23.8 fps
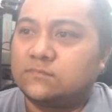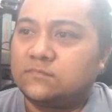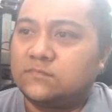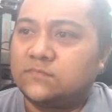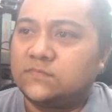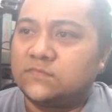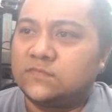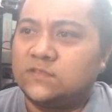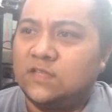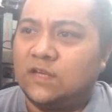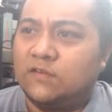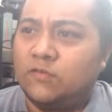
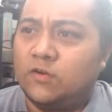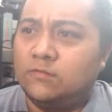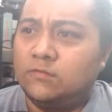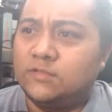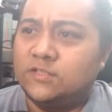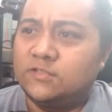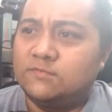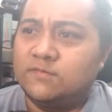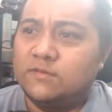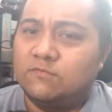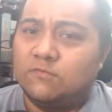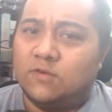so I've always
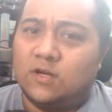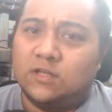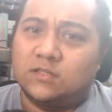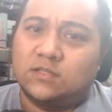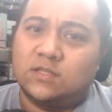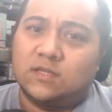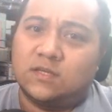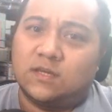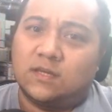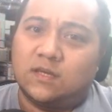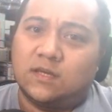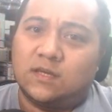been
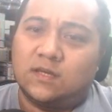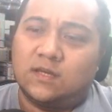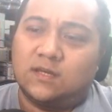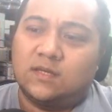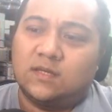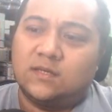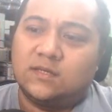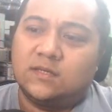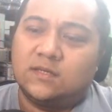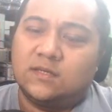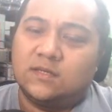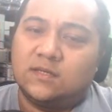wanting a
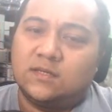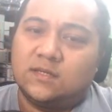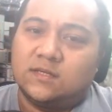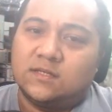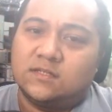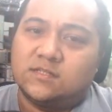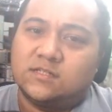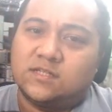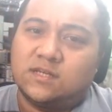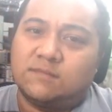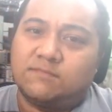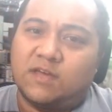
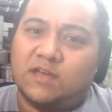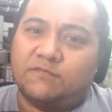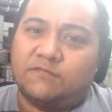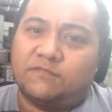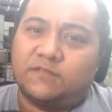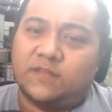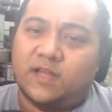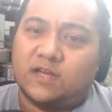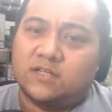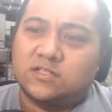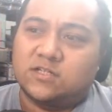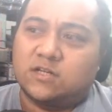GBA
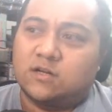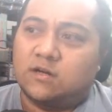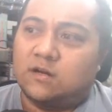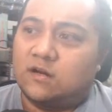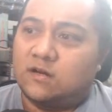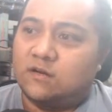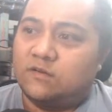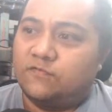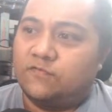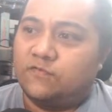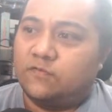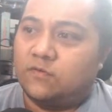flash
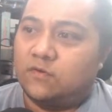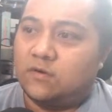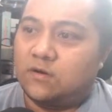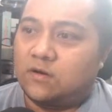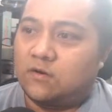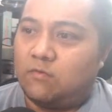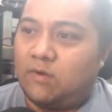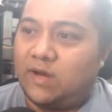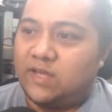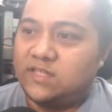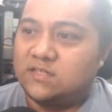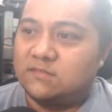card for
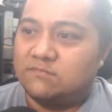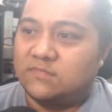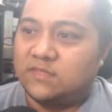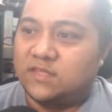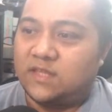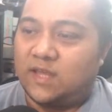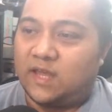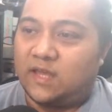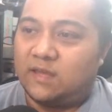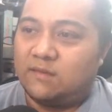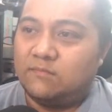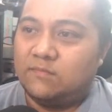quite some
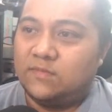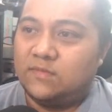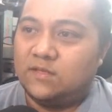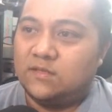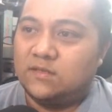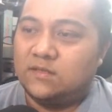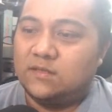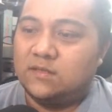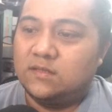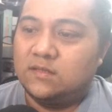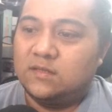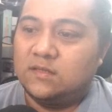time.
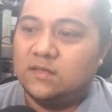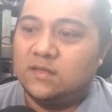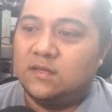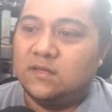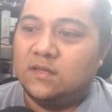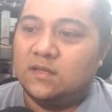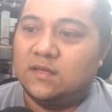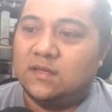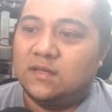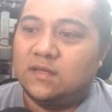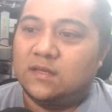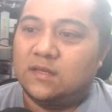
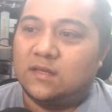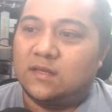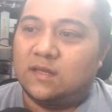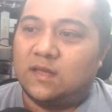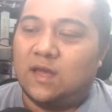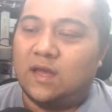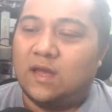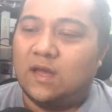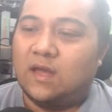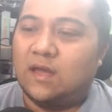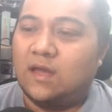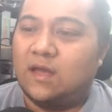
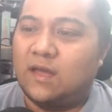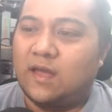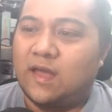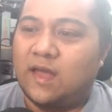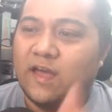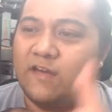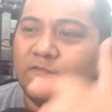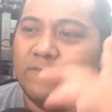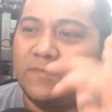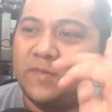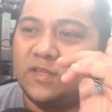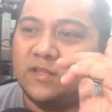
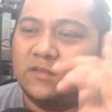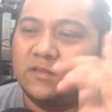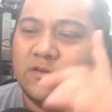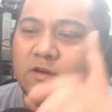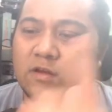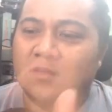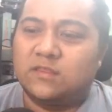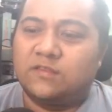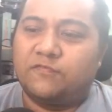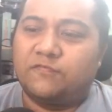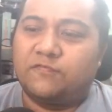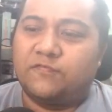I've been
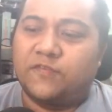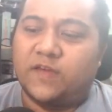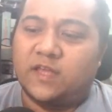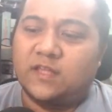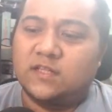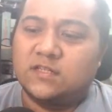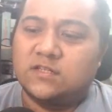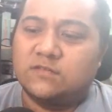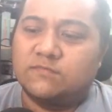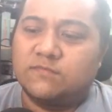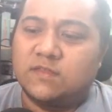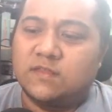on the
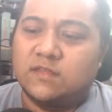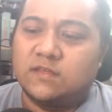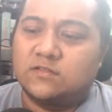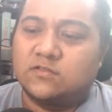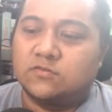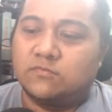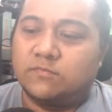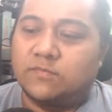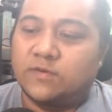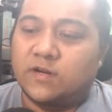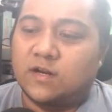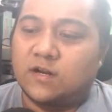fence with these
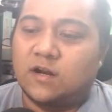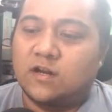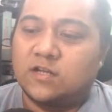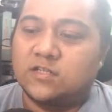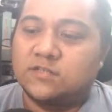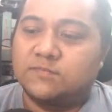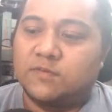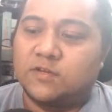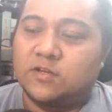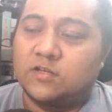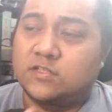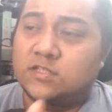super cards
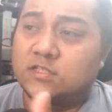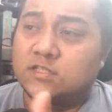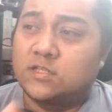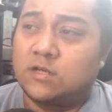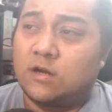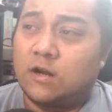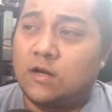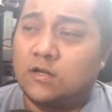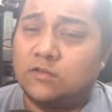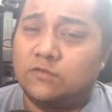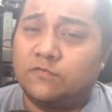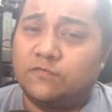because it's
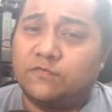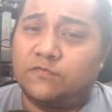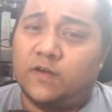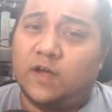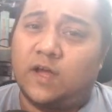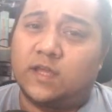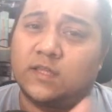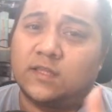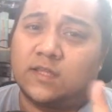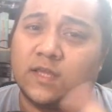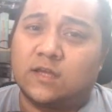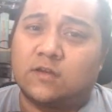hard to
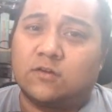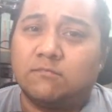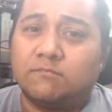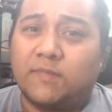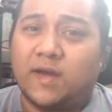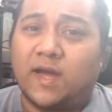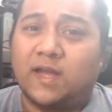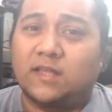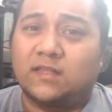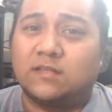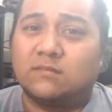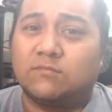find a
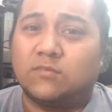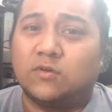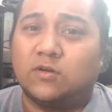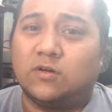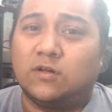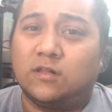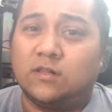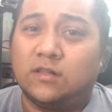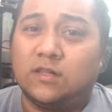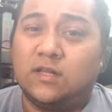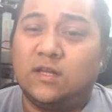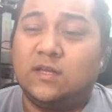
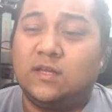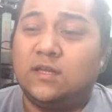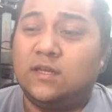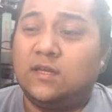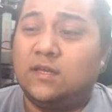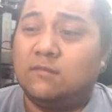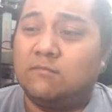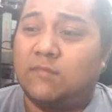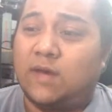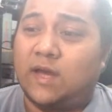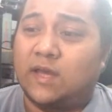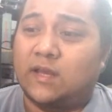compatible
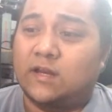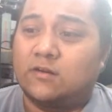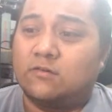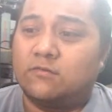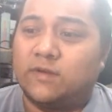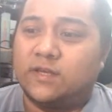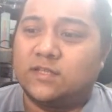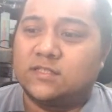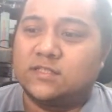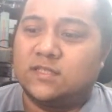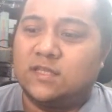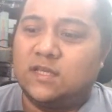micro
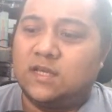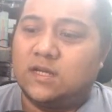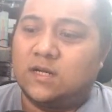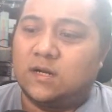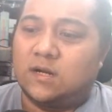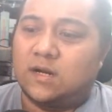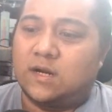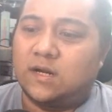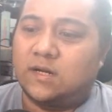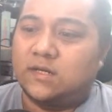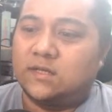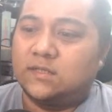SD
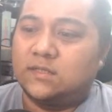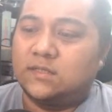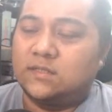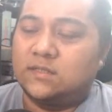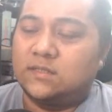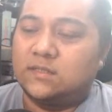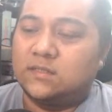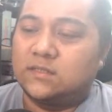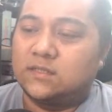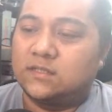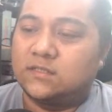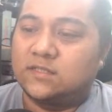card
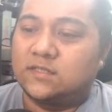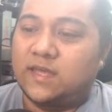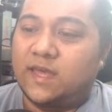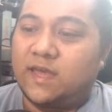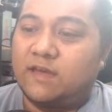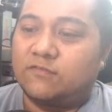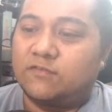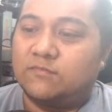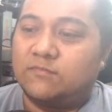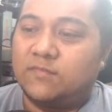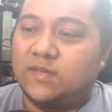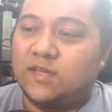because they
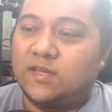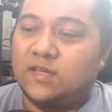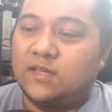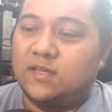have to be